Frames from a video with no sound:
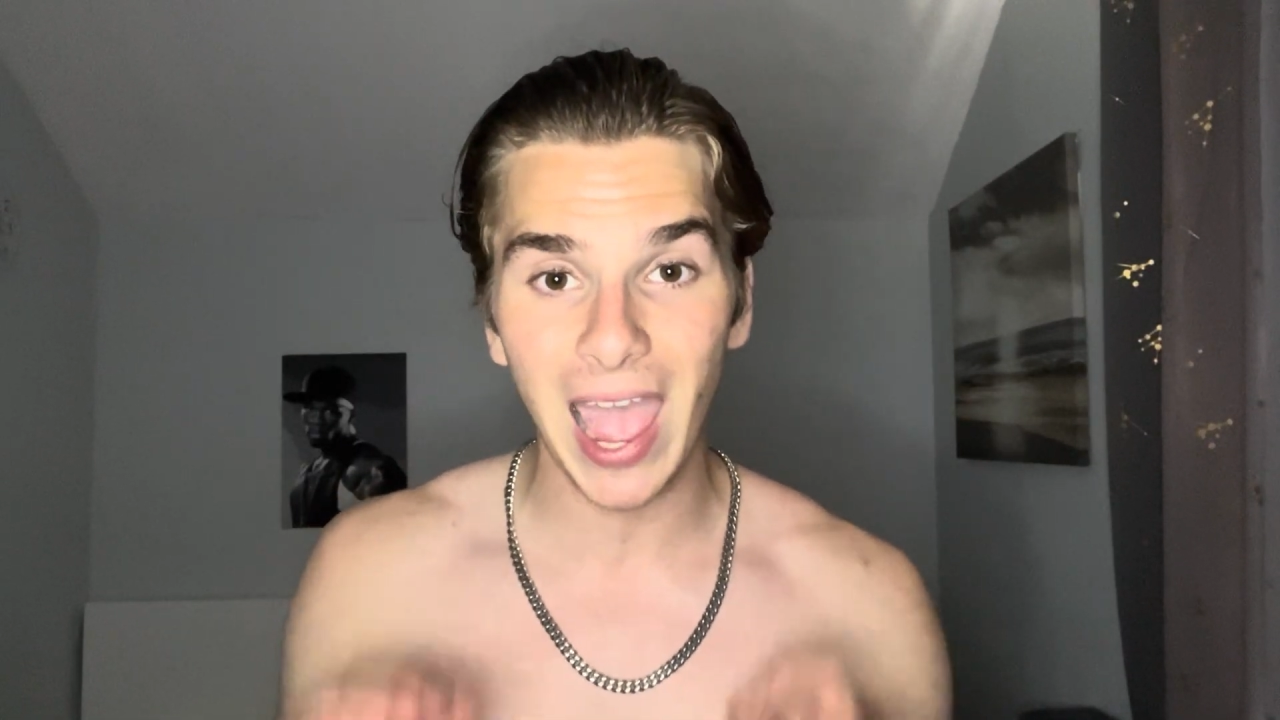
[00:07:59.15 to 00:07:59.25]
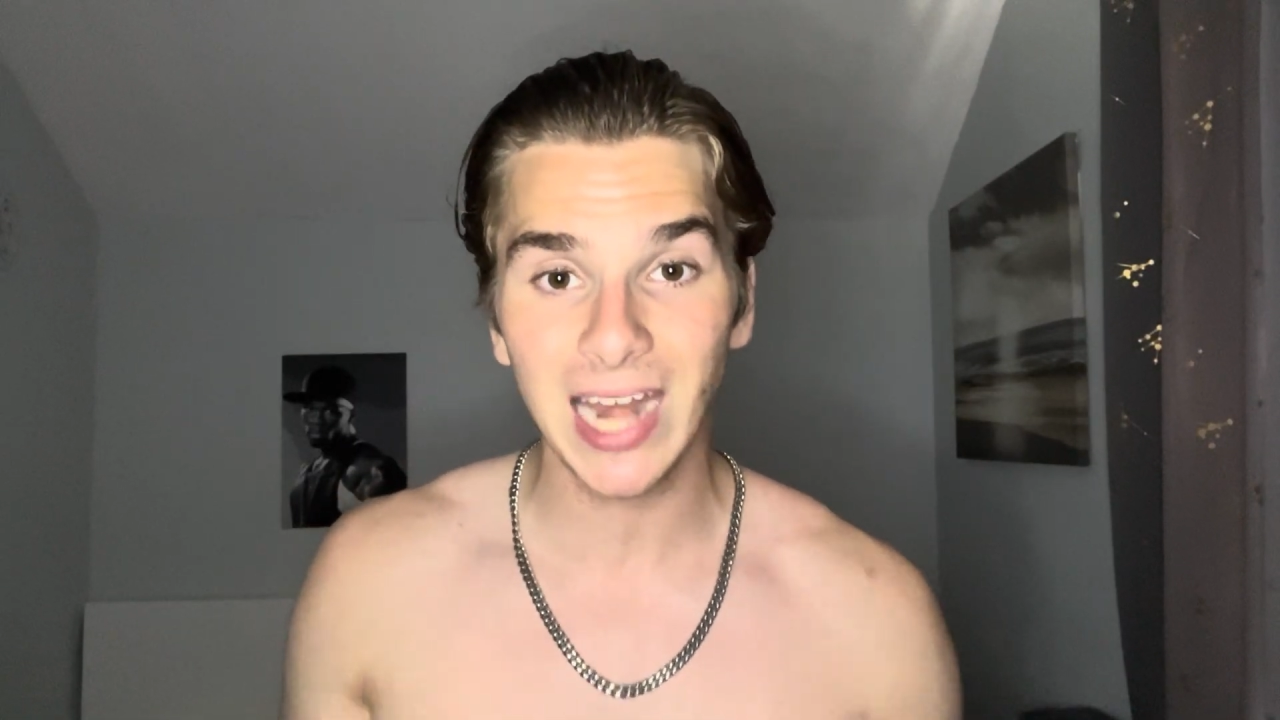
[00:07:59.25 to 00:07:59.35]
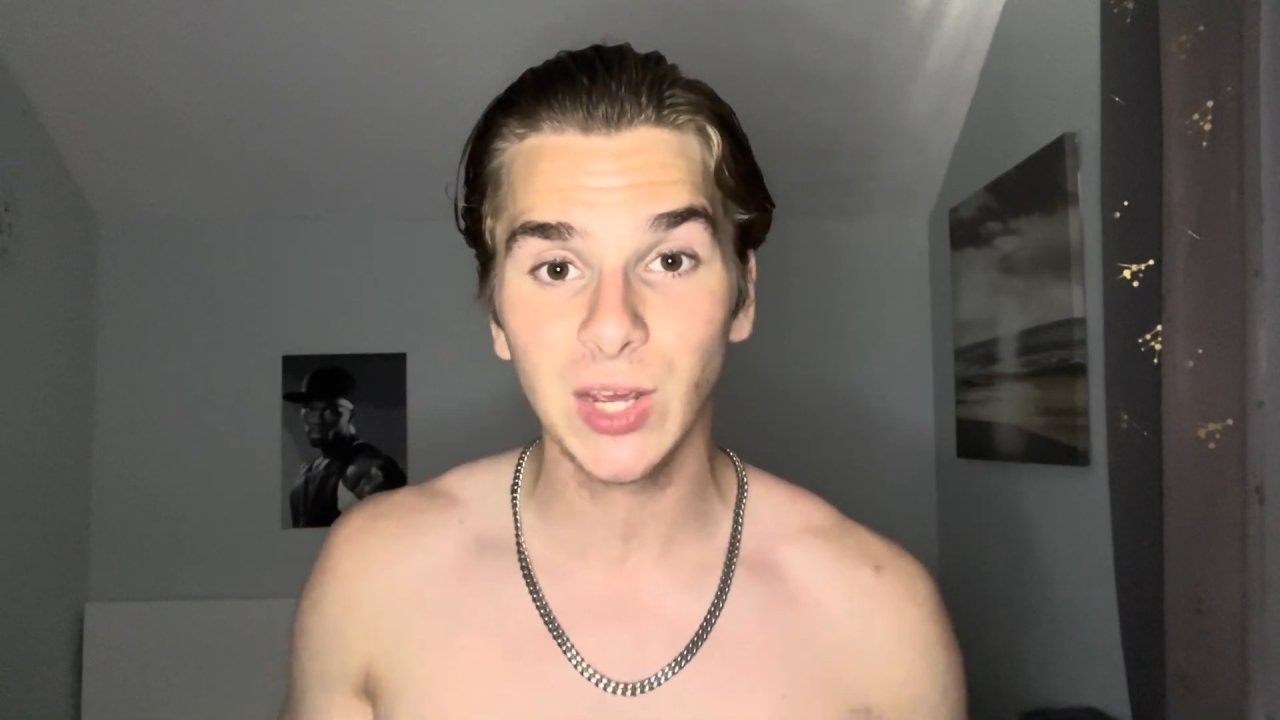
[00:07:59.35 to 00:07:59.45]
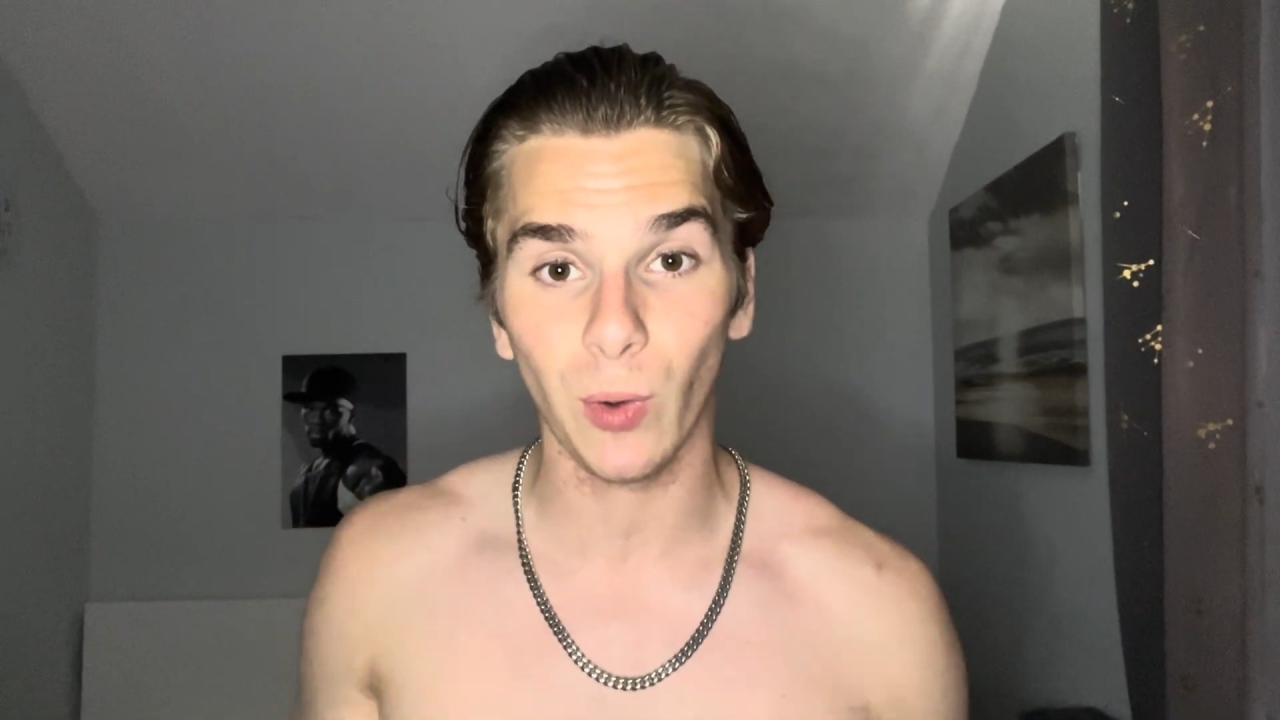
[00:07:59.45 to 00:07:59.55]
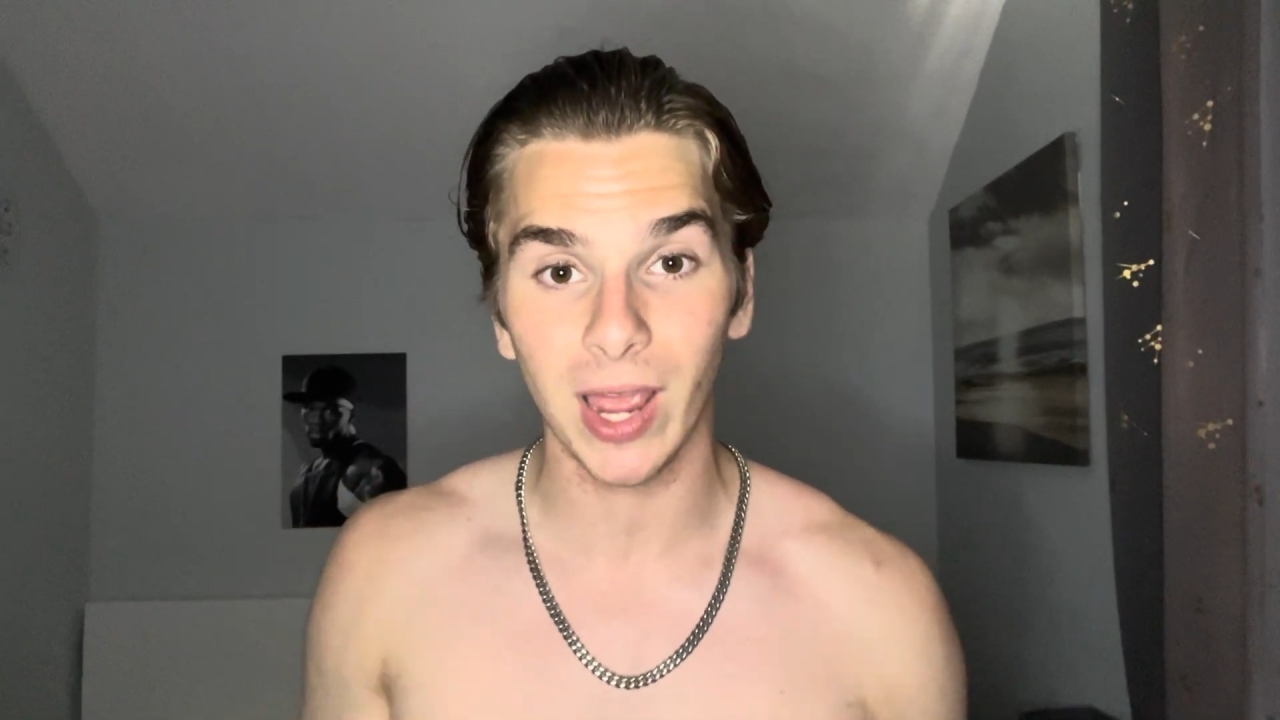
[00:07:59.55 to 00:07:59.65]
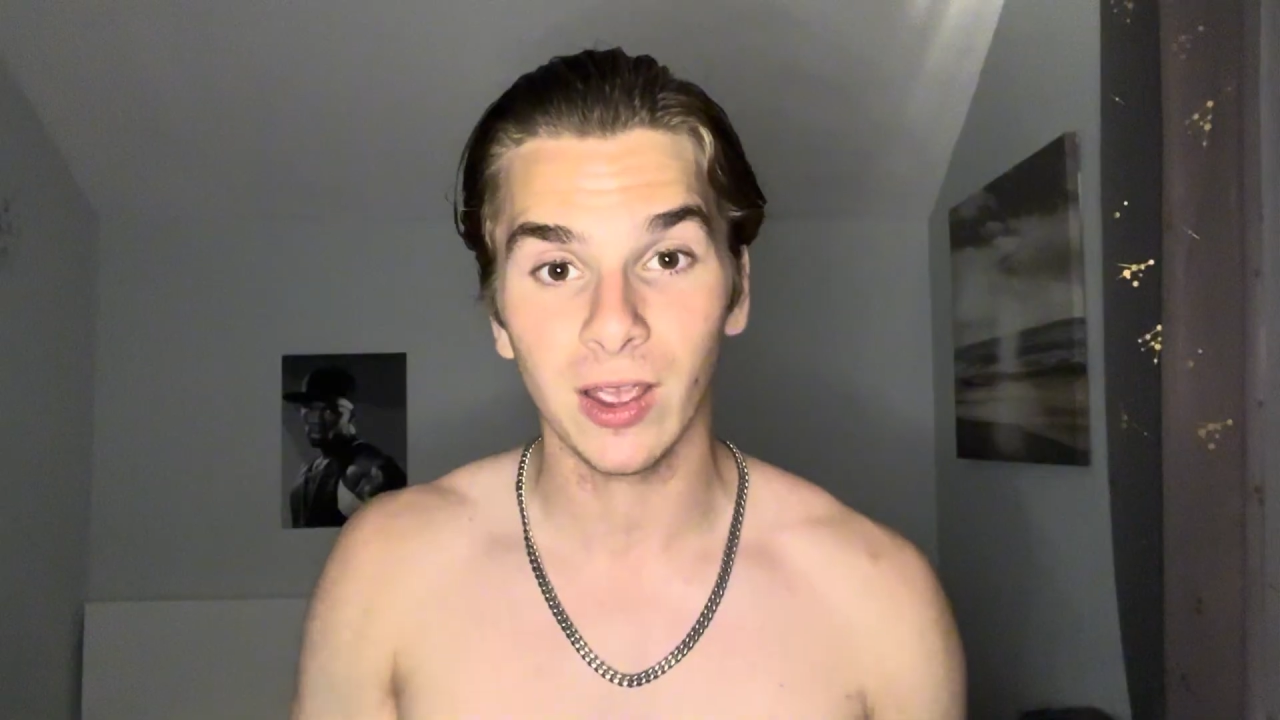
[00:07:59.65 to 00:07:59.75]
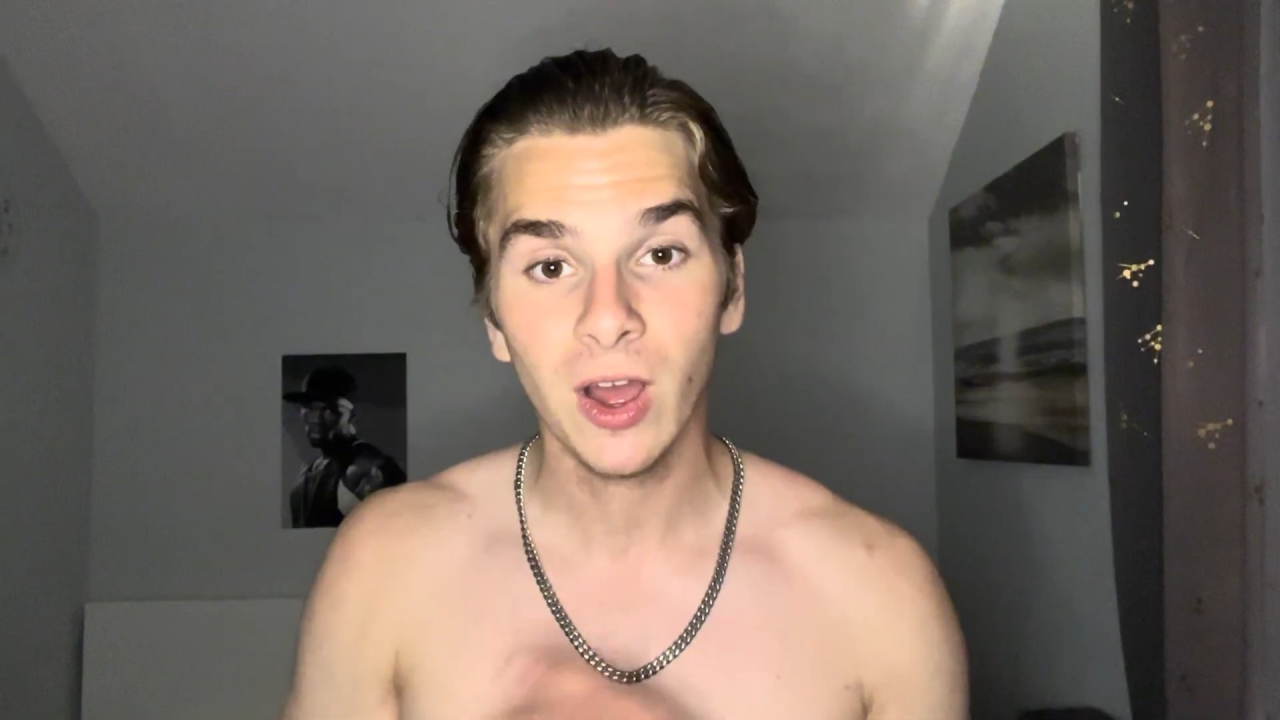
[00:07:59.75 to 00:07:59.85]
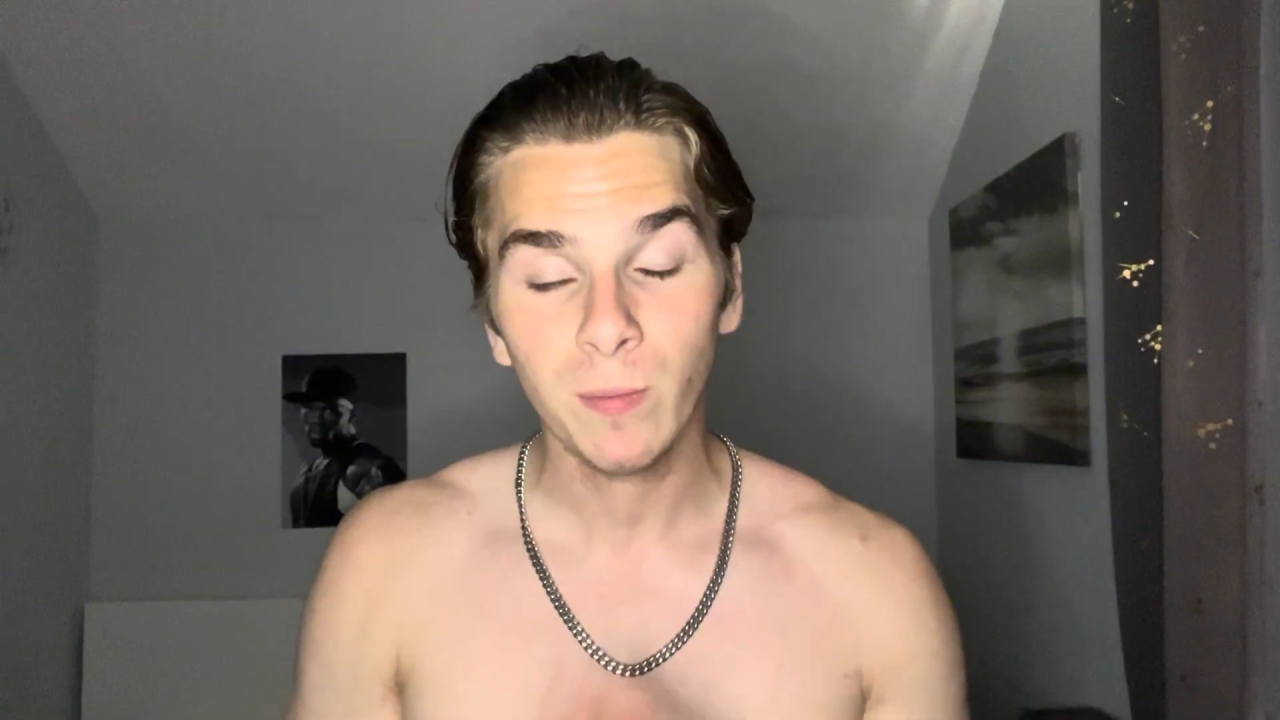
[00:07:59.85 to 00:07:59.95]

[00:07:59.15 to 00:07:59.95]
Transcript: anyway